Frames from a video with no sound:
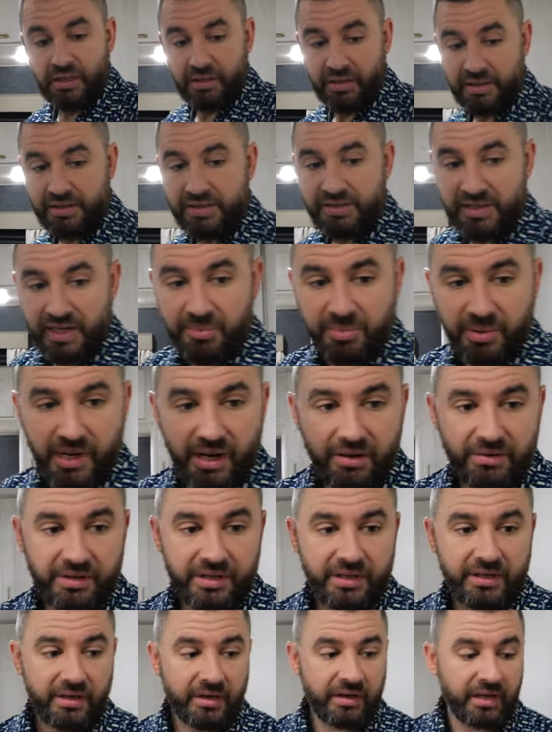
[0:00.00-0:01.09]
Let's step out
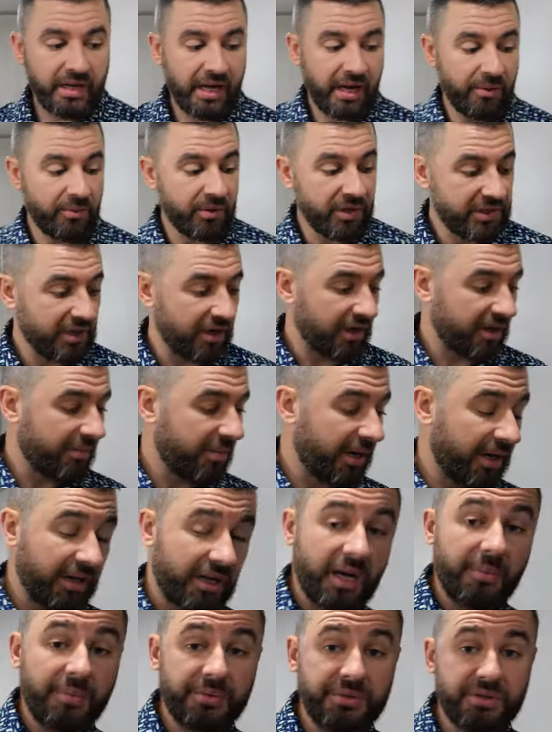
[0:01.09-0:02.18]
here. I want to talk about
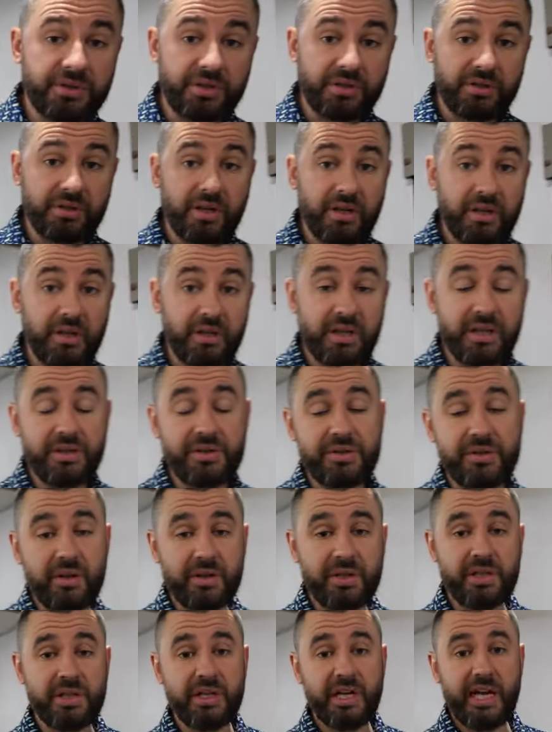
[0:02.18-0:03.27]
a couple
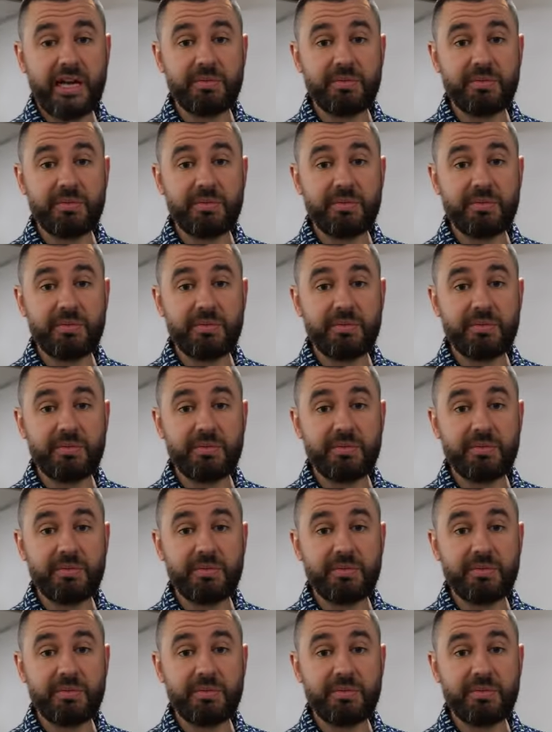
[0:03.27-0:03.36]
construction